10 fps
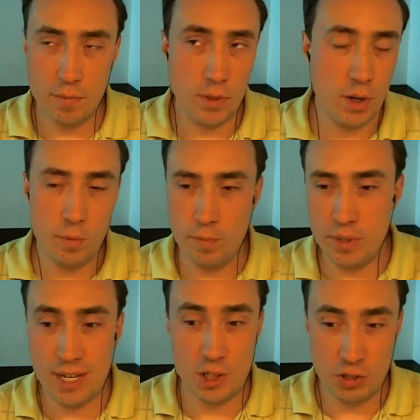you know
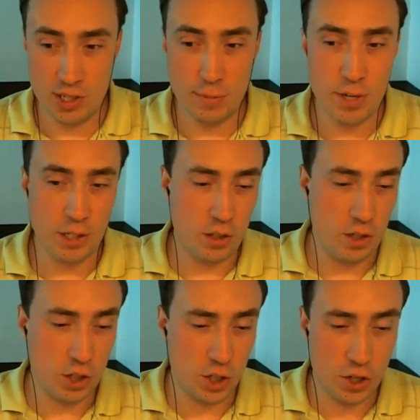potentially subject to the
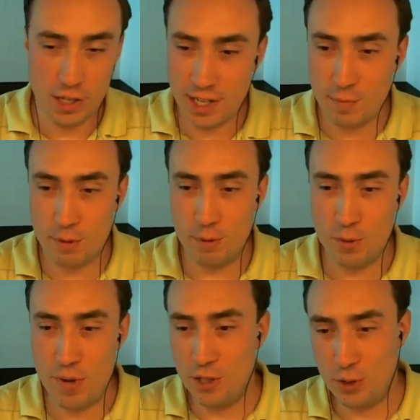security assessment,
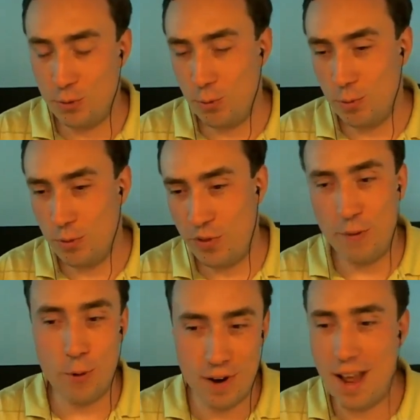which means you
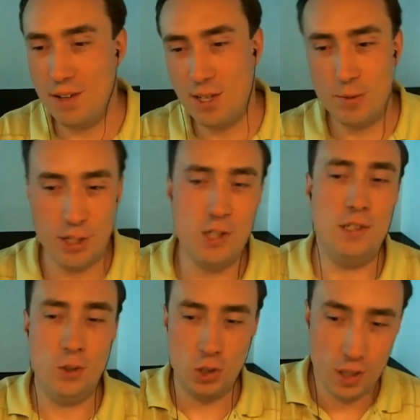therefore not subject to the
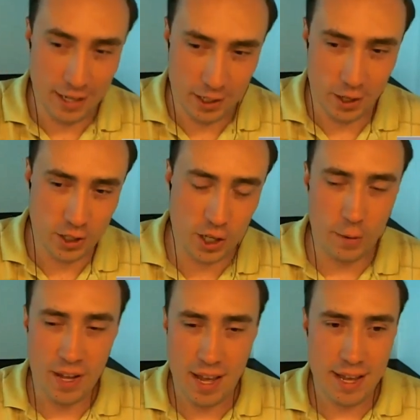local client clause. So
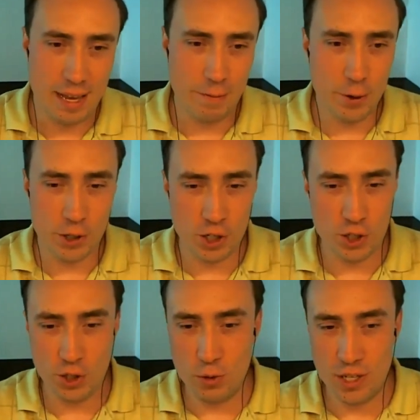if you're
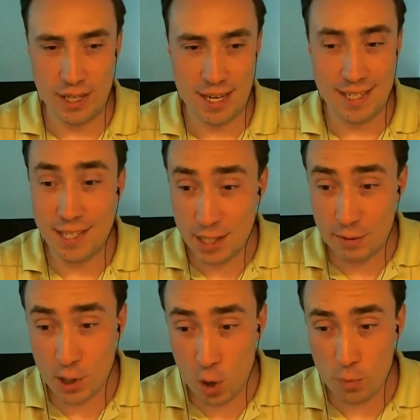just using a sensitive
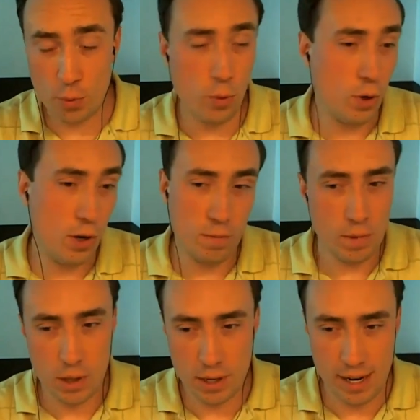scope or
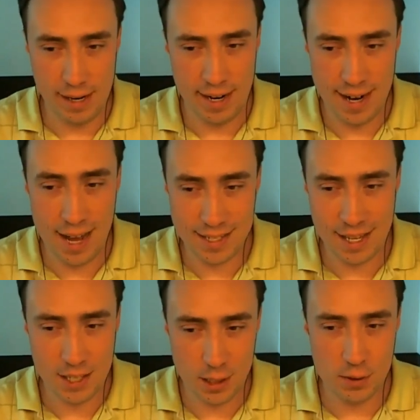a, a
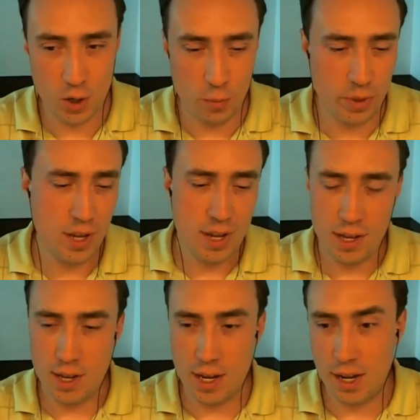non-sensitive scope,
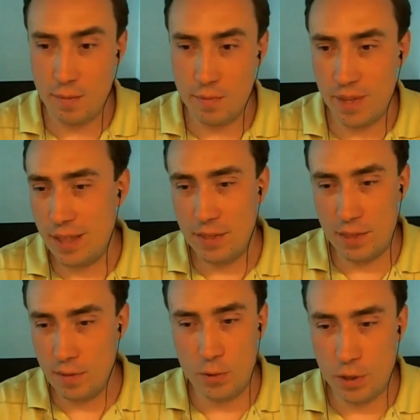um,
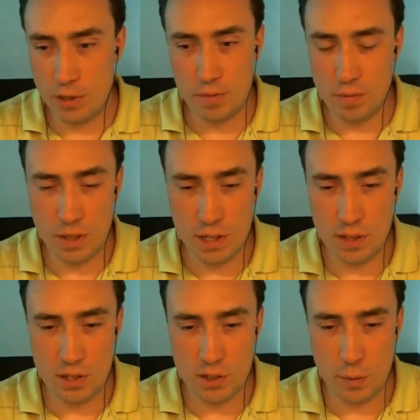then you can,
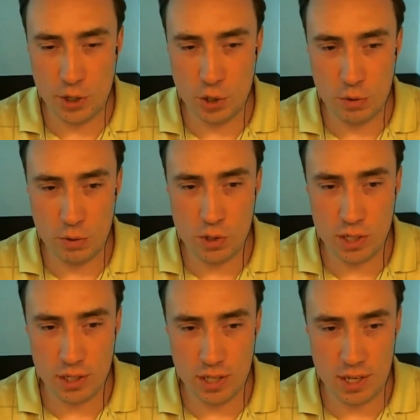there's no issue with
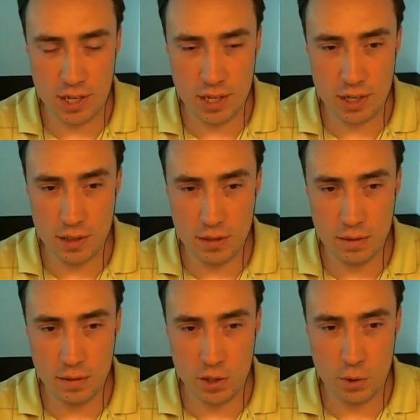using the, uh,
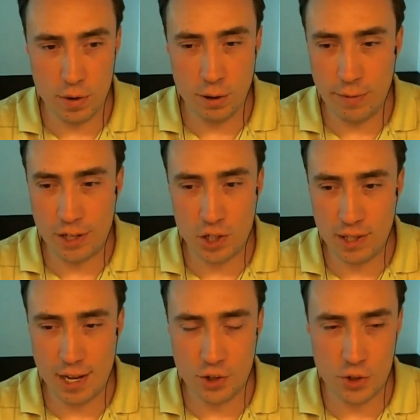the U R L fetch and
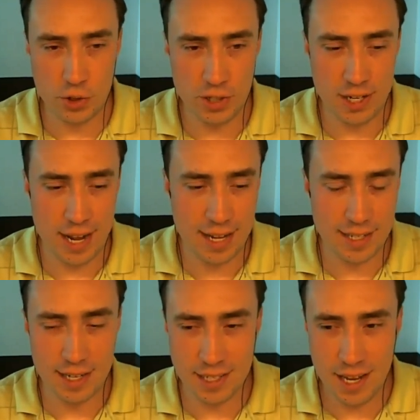the external data
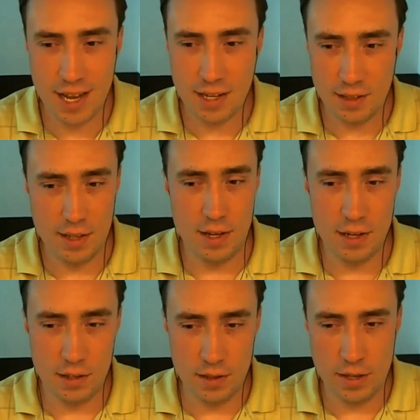access.
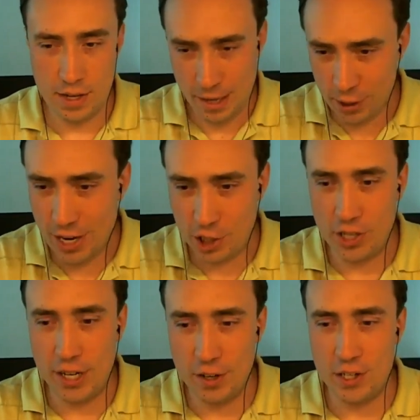The, the intersection
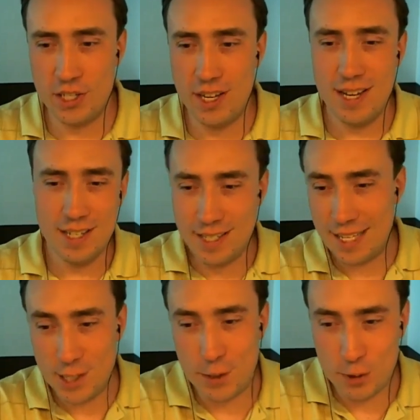here is
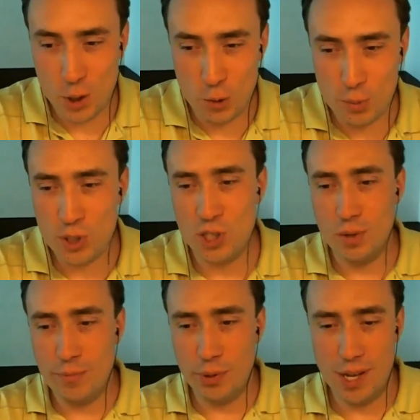sensitive scopes
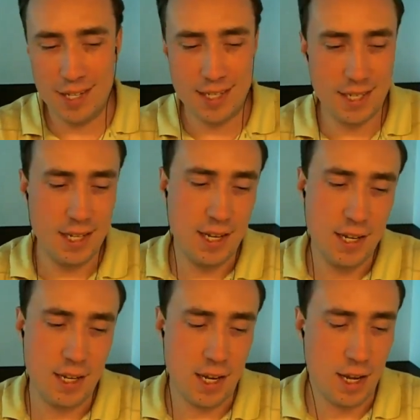plus
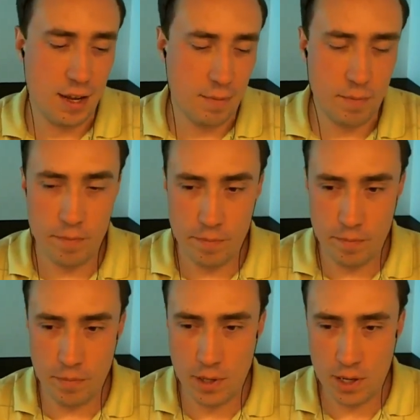um,
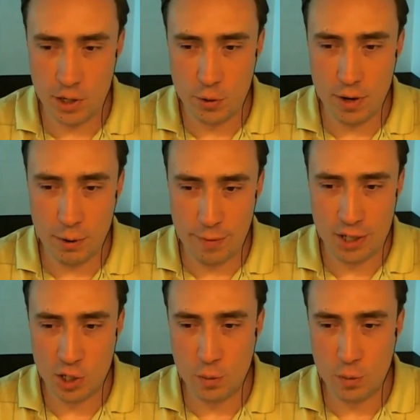uh, U R L fetch is